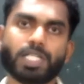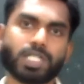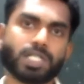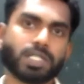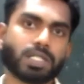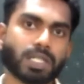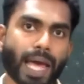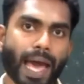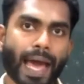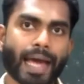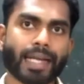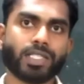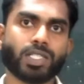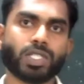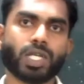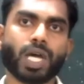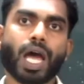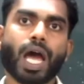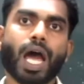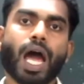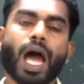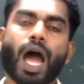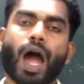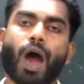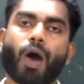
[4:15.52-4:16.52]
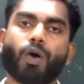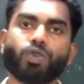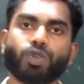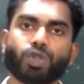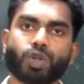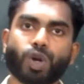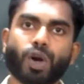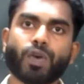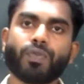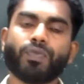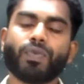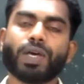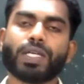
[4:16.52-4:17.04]
that out
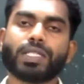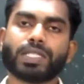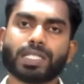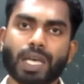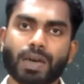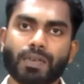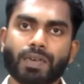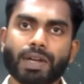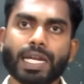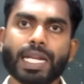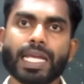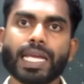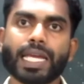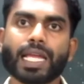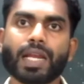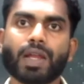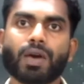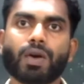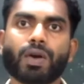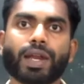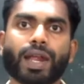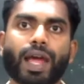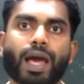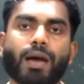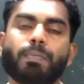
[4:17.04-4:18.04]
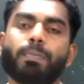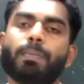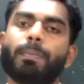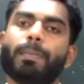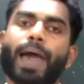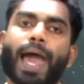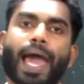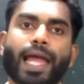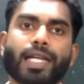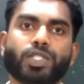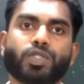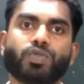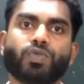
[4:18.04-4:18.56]
of 70 kilogram
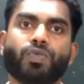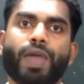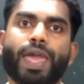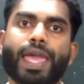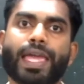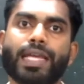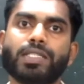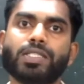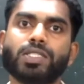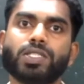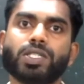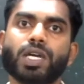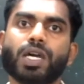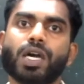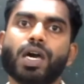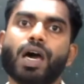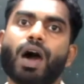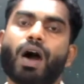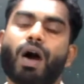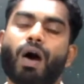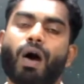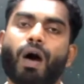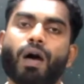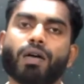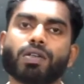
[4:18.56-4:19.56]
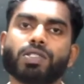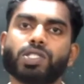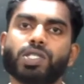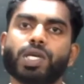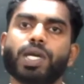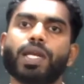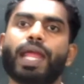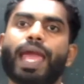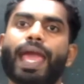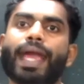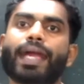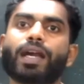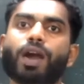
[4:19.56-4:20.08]
man's weight,
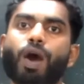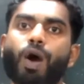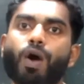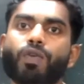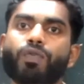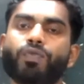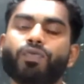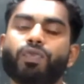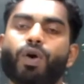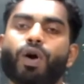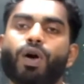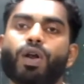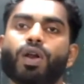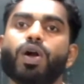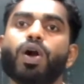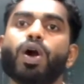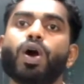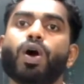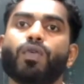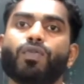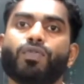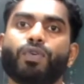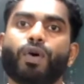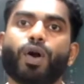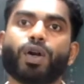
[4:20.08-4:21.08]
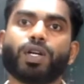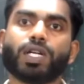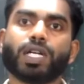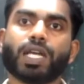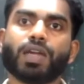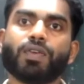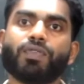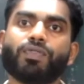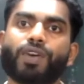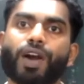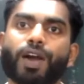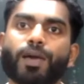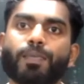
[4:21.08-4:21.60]
oxygen account for
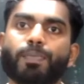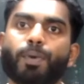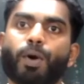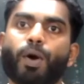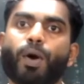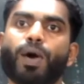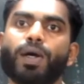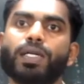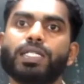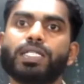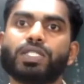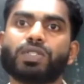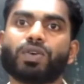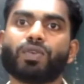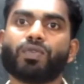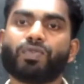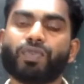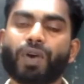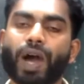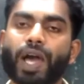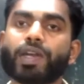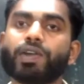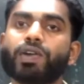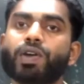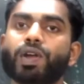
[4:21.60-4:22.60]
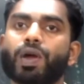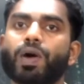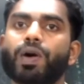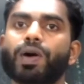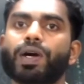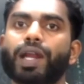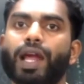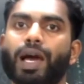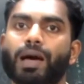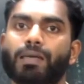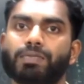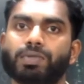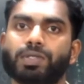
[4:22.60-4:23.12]
45.5
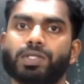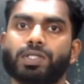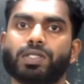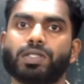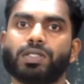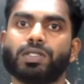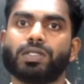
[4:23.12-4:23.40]
kilograms,